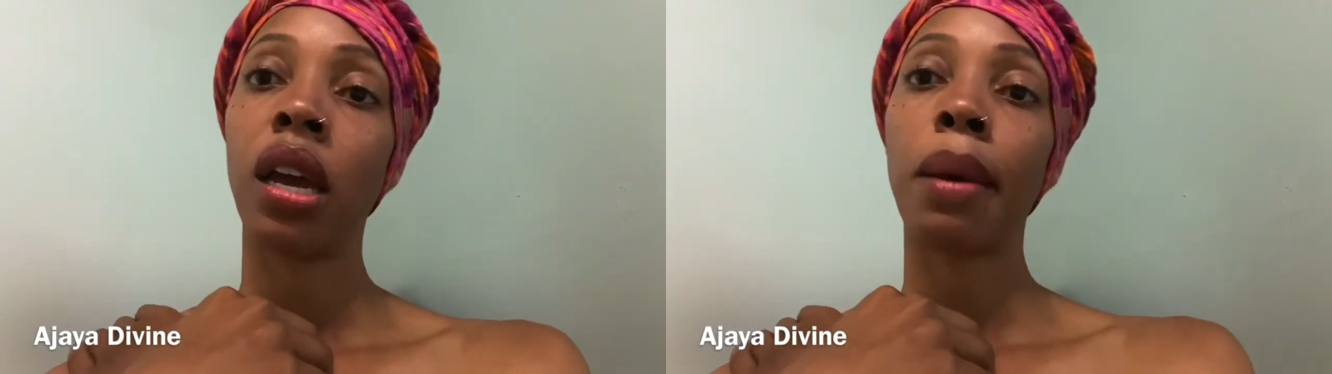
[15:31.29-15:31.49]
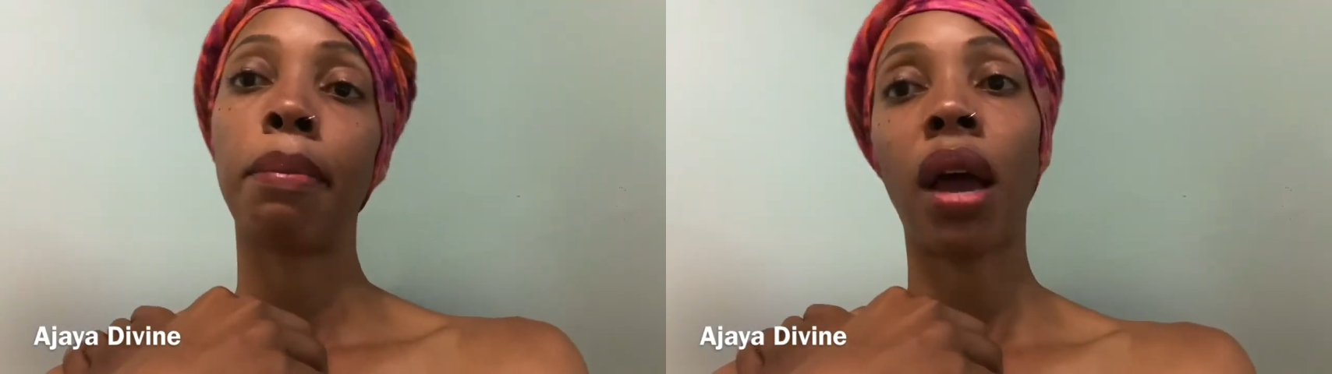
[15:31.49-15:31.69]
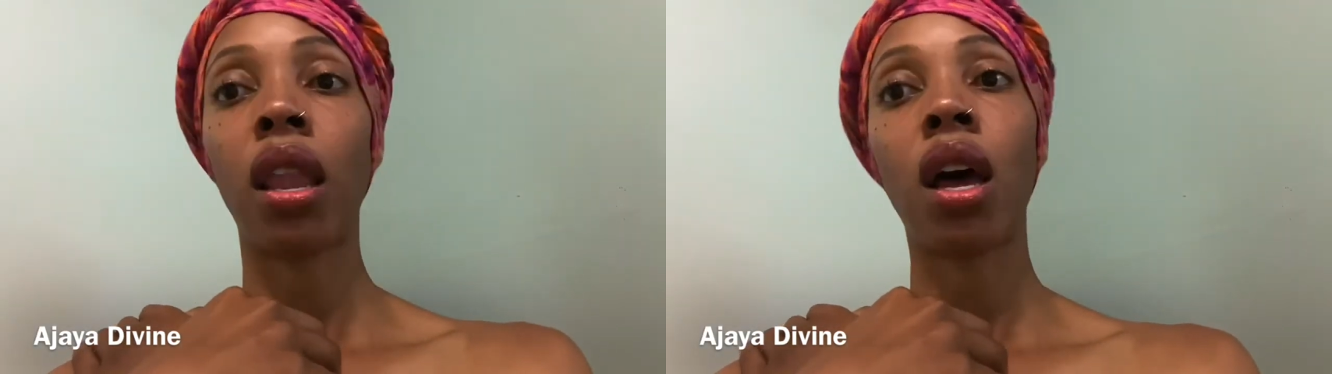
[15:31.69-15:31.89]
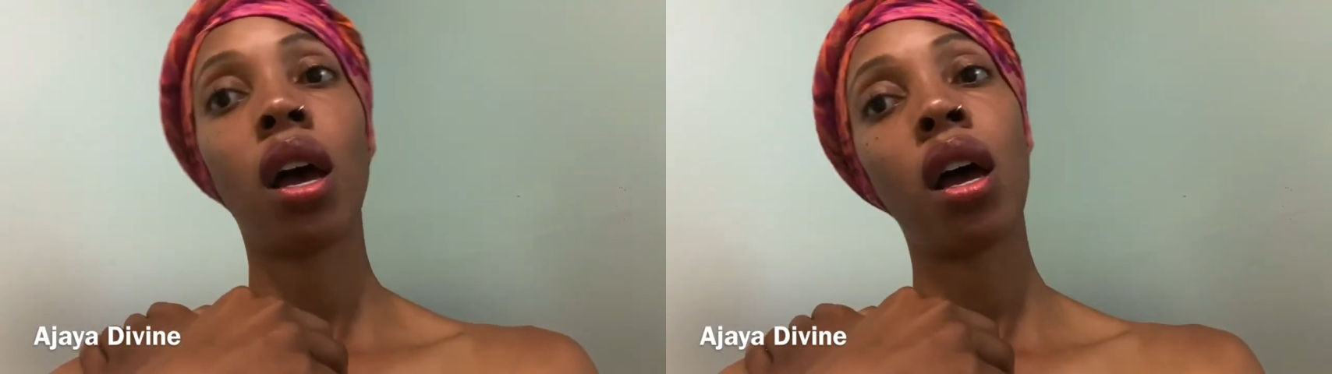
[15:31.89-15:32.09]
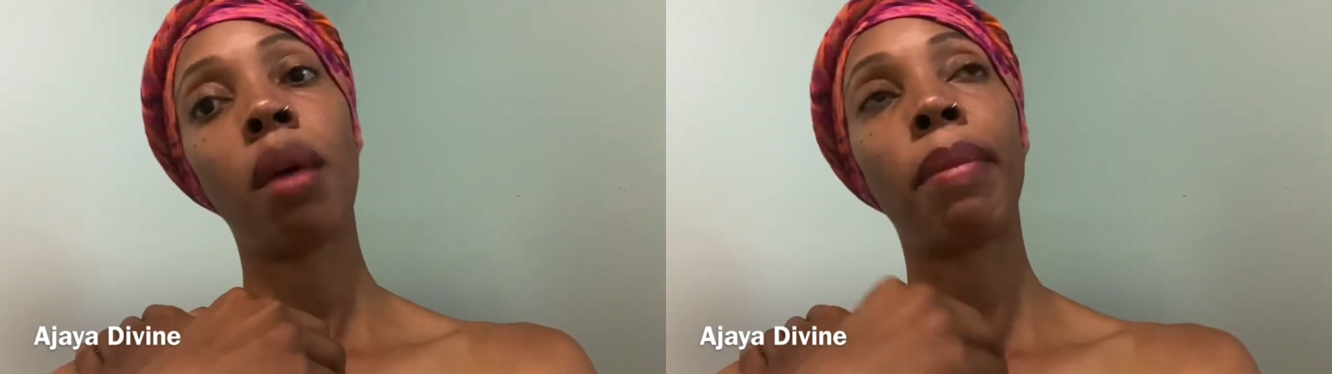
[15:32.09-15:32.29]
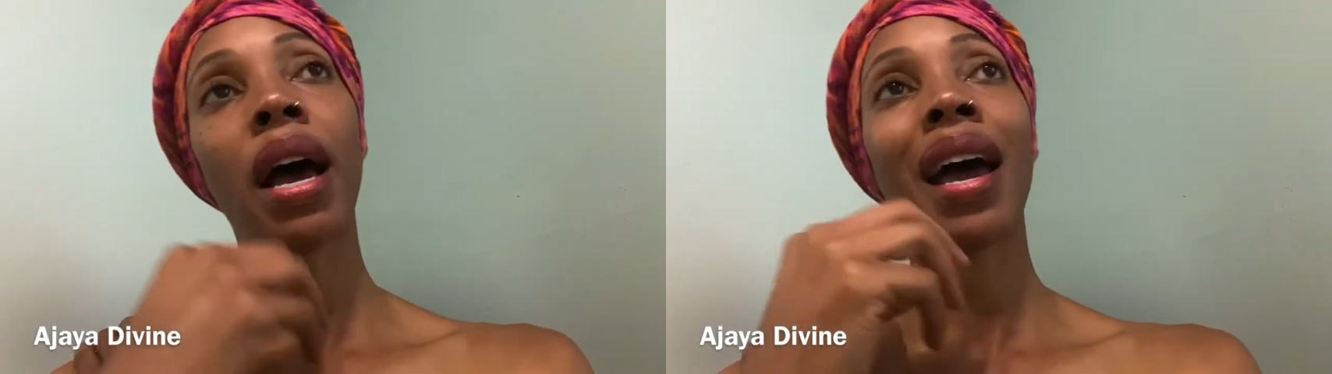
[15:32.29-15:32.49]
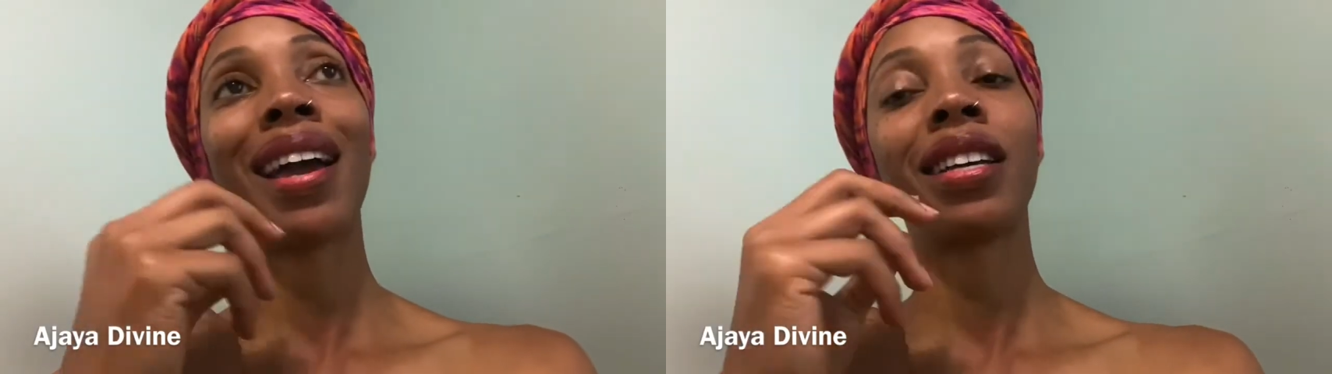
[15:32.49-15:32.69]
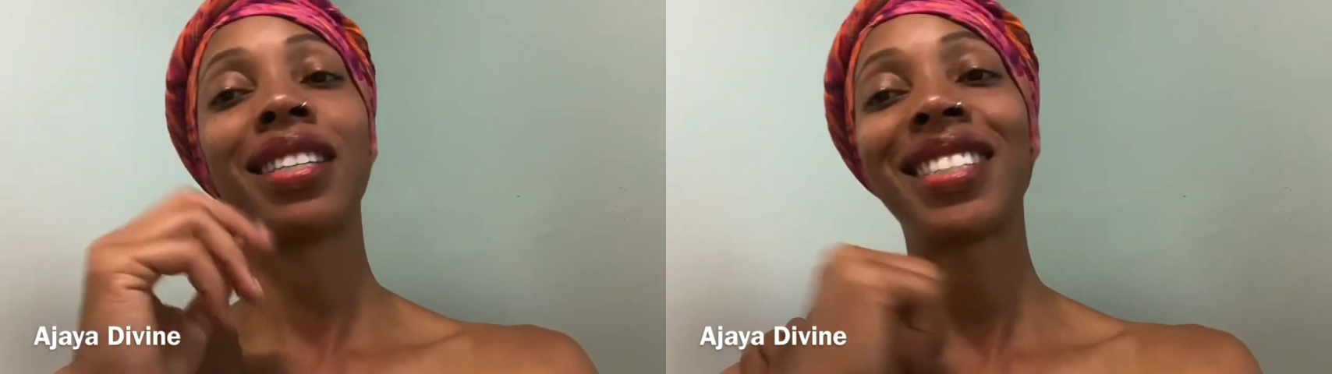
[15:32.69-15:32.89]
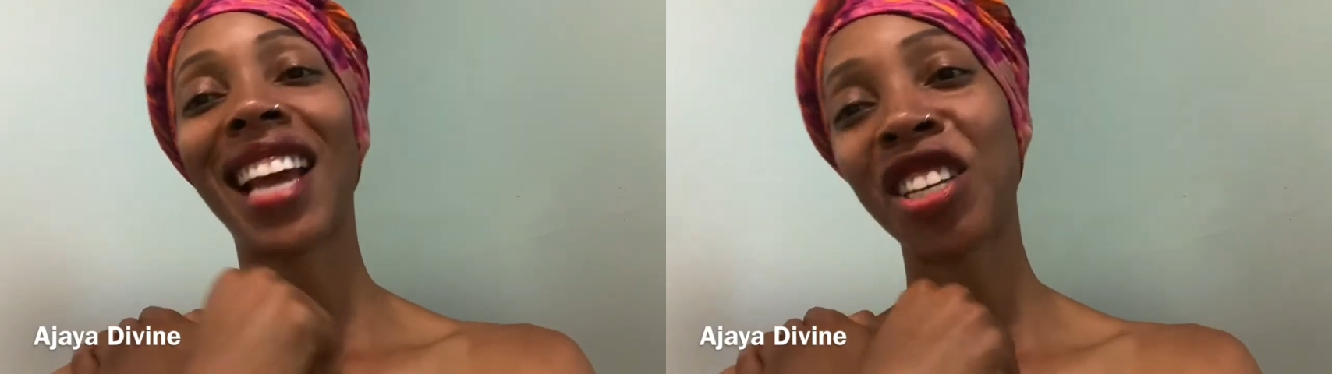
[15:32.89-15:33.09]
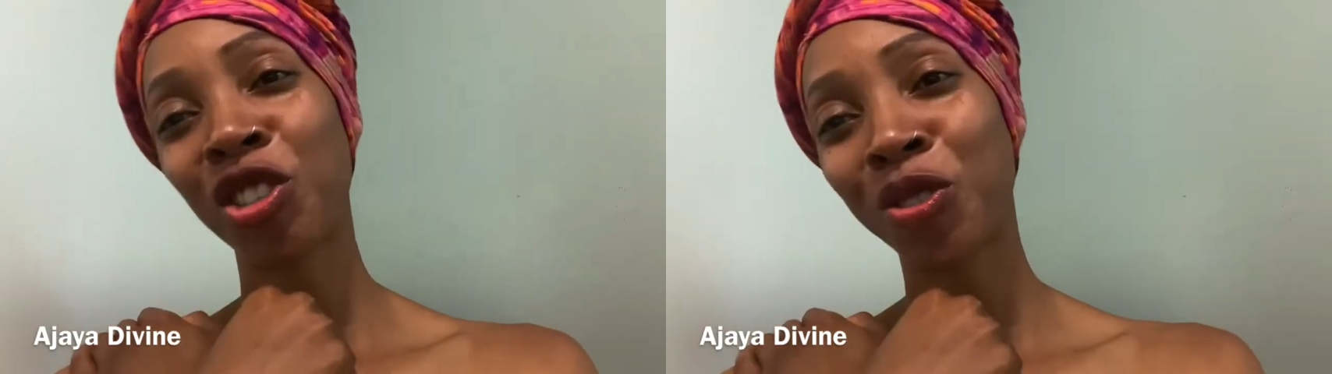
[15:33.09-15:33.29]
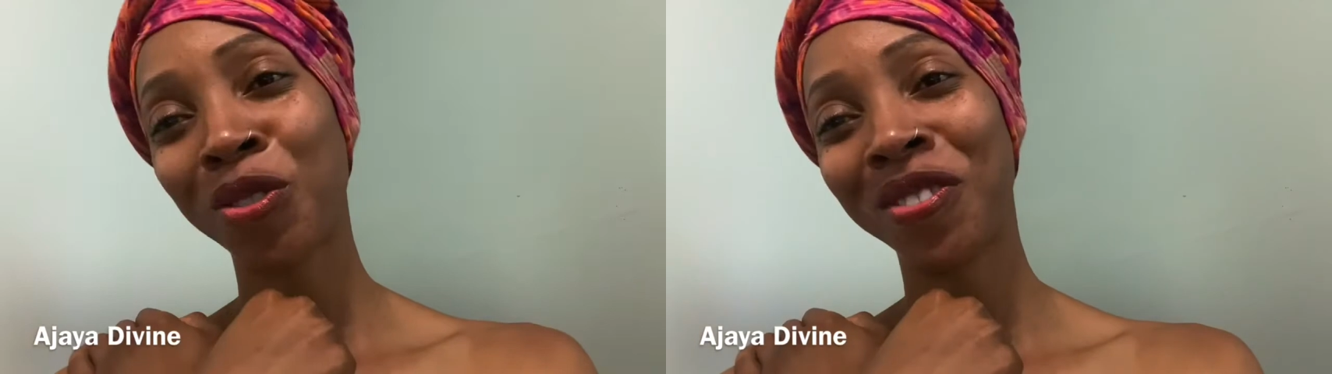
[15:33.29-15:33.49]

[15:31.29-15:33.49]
by law, by statute,